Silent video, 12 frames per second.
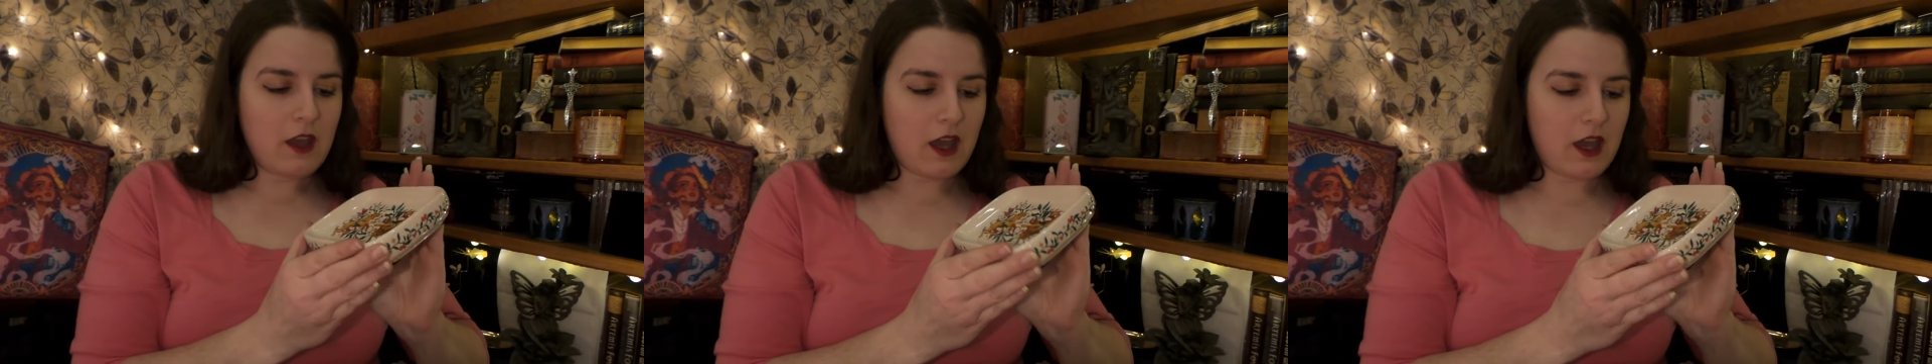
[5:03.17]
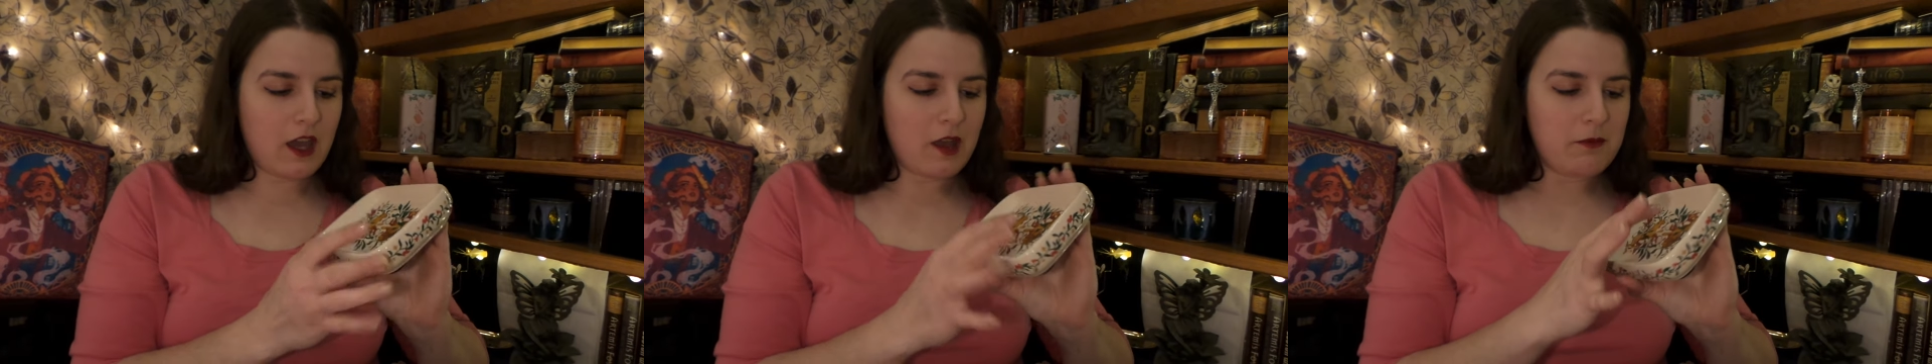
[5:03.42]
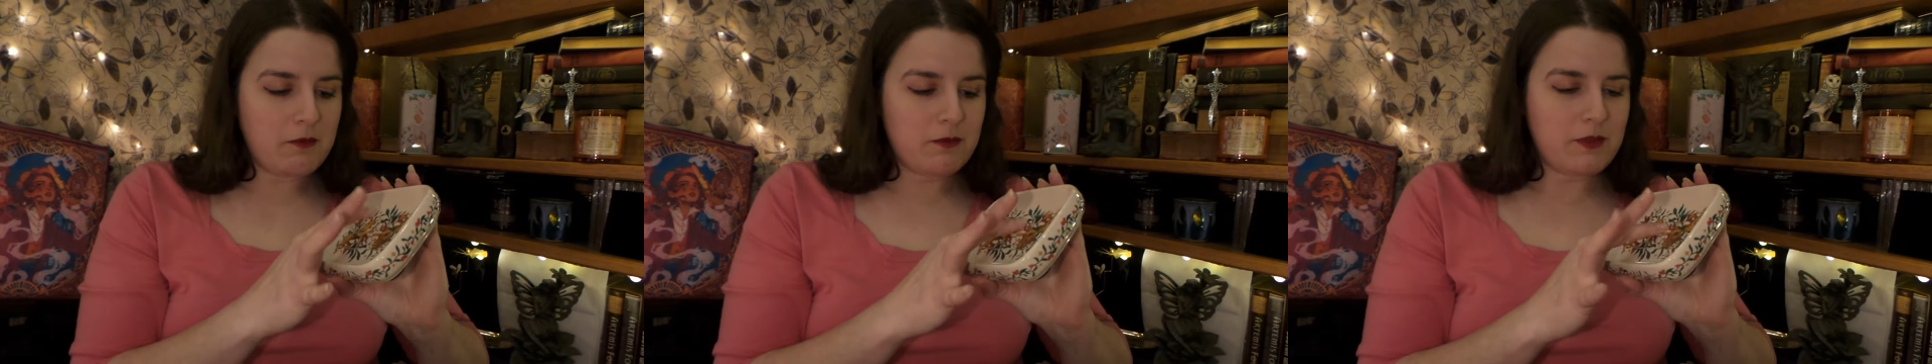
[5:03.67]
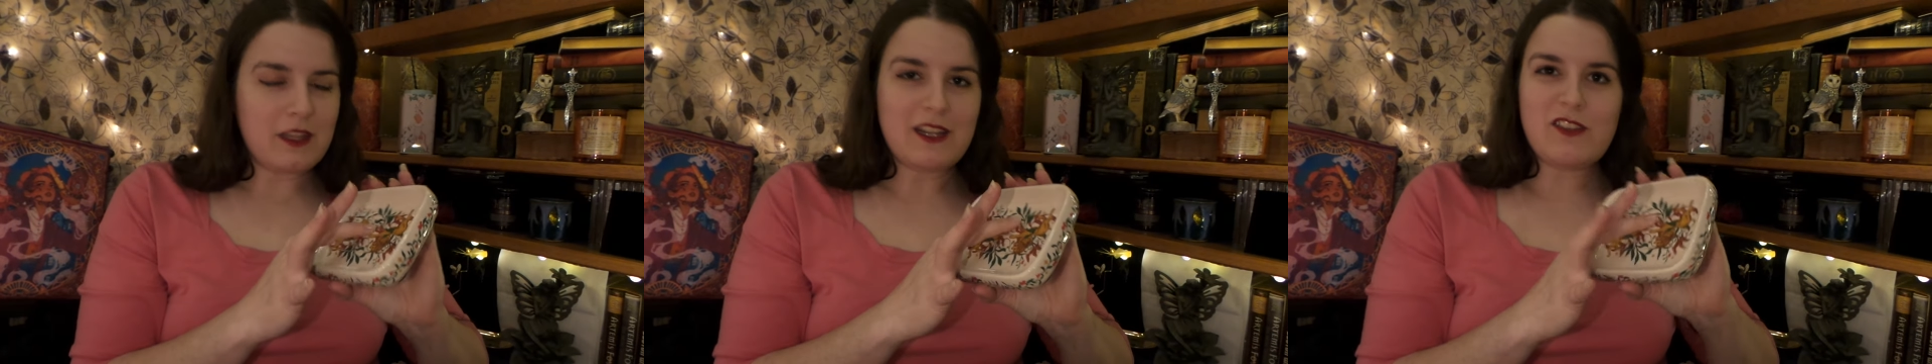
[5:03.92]
um,
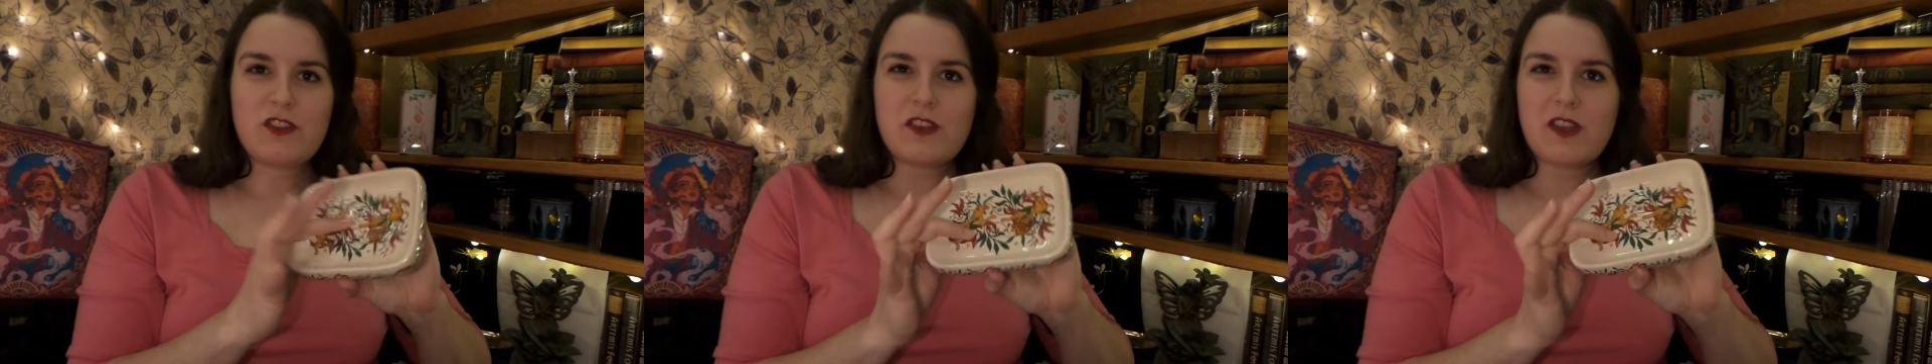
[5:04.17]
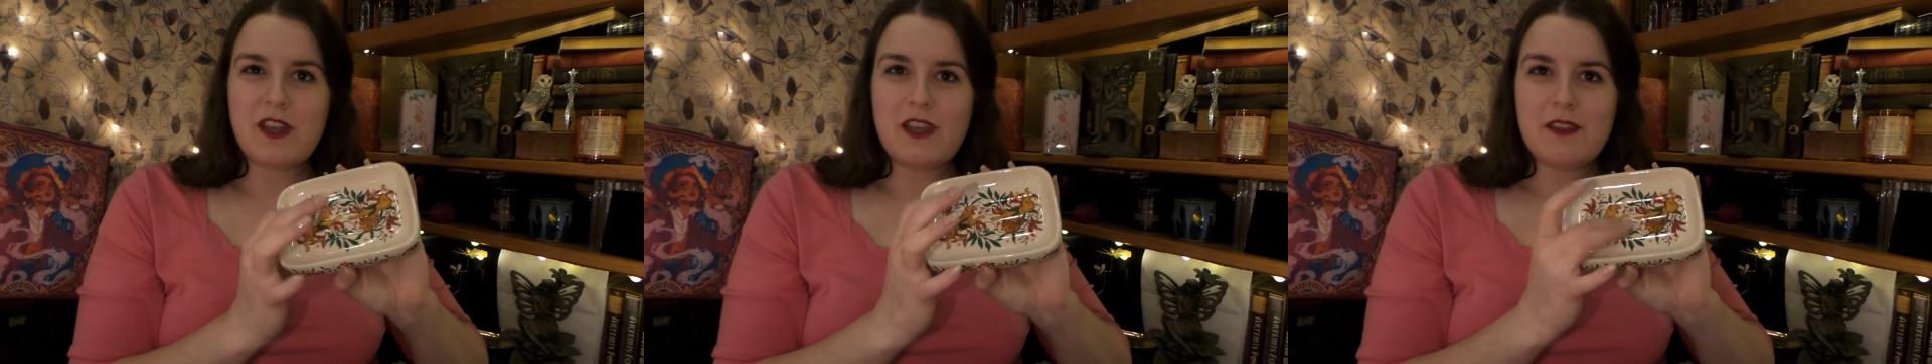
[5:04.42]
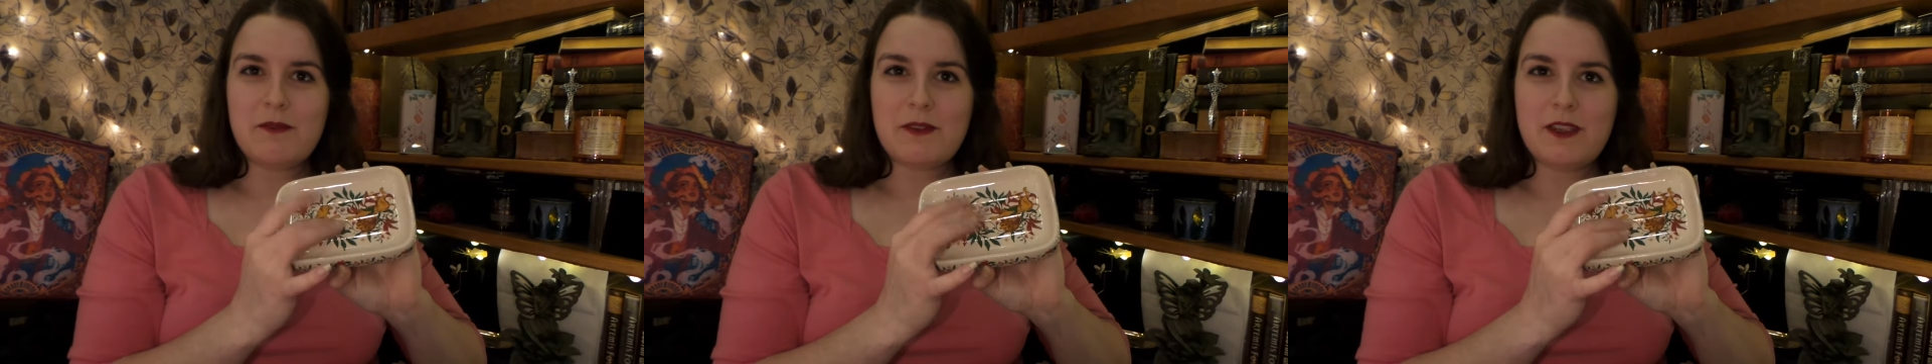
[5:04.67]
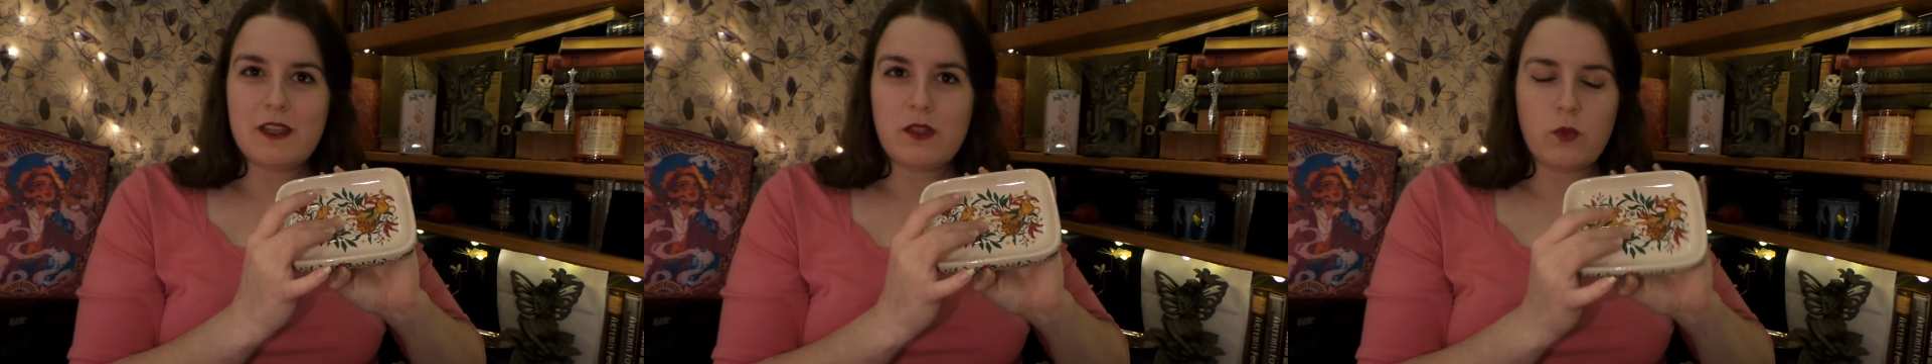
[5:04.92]
then it's just gotta
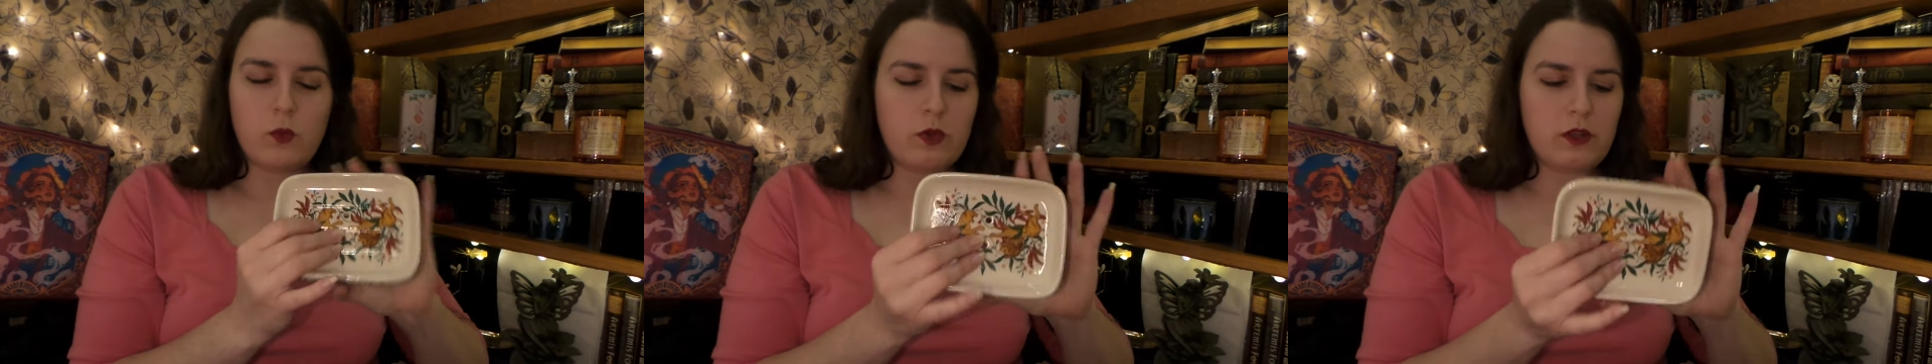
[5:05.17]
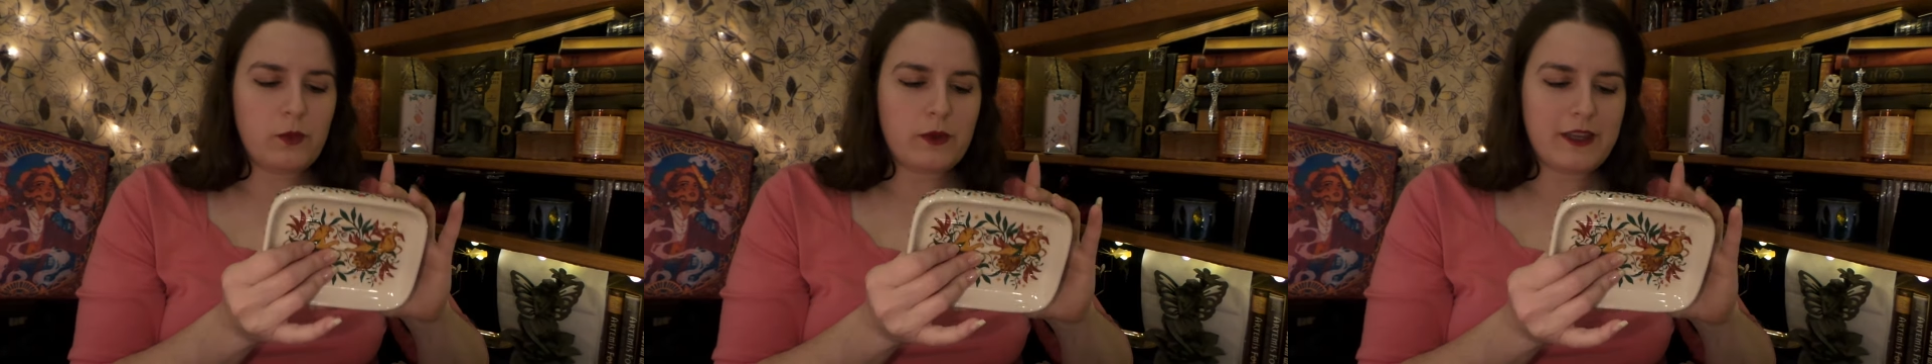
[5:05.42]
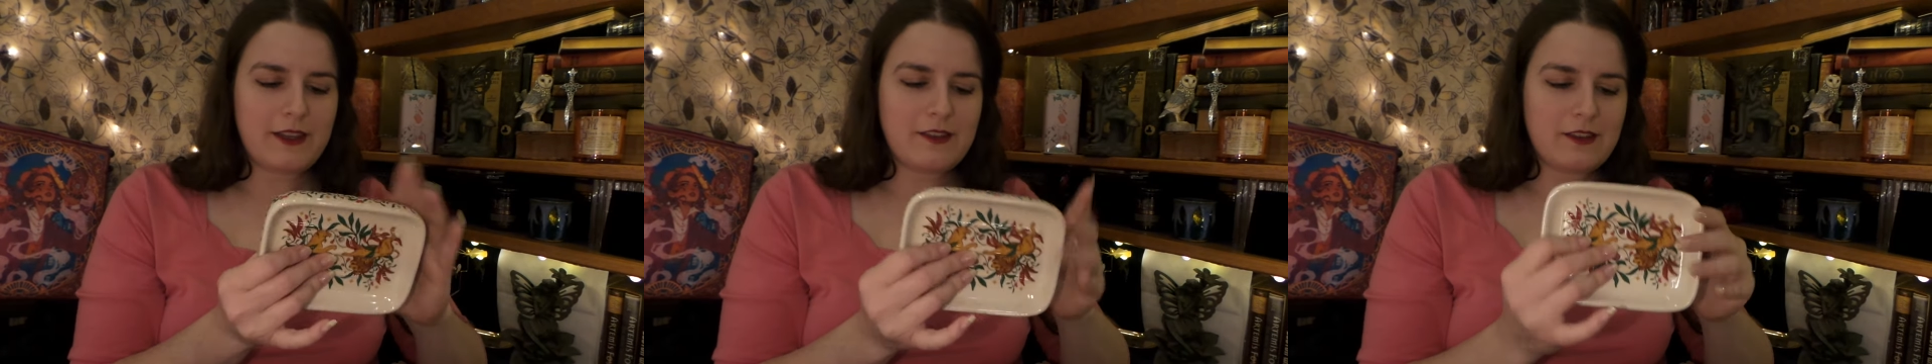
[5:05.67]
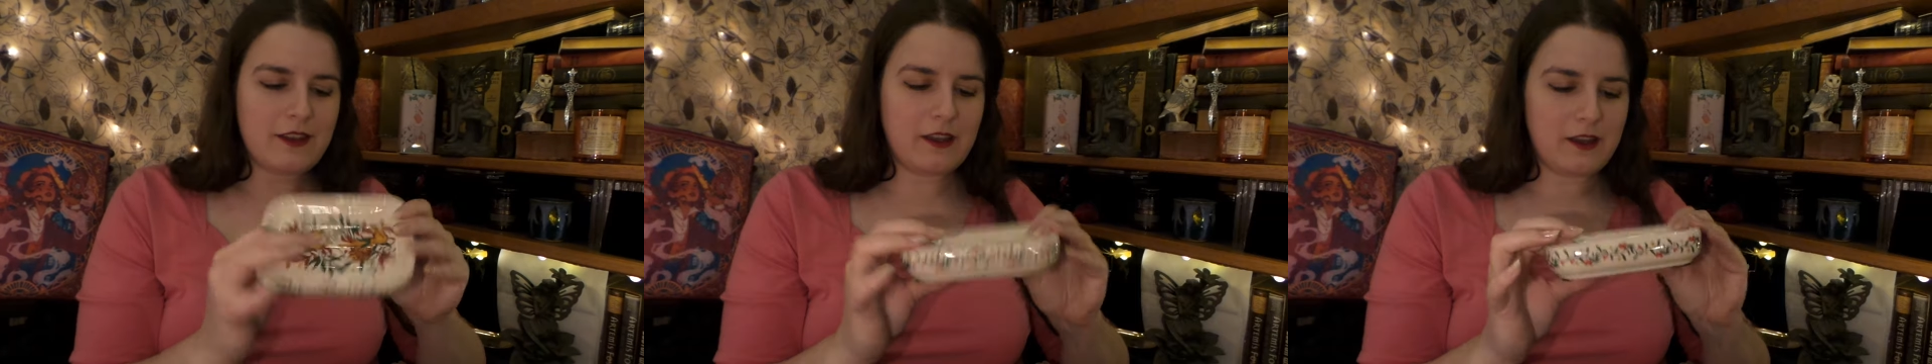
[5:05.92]
get the wood wet.